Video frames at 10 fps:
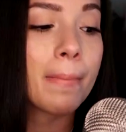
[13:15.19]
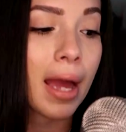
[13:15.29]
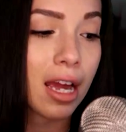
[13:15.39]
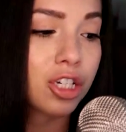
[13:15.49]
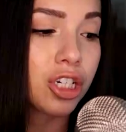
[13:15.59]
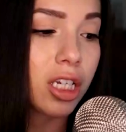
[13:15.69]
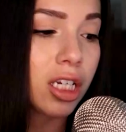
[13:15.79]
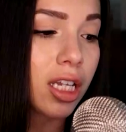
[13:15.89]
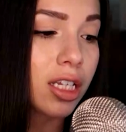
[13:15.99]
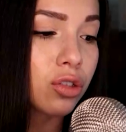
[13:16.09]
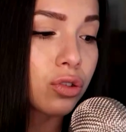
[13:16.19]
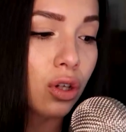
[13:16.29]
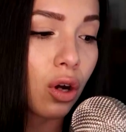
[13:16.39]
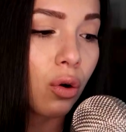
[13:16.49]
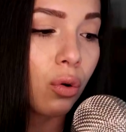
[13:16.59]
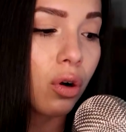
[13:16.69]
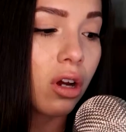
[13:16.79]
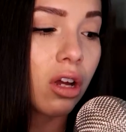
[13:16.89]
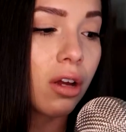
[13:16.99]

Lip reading: imagine? That's so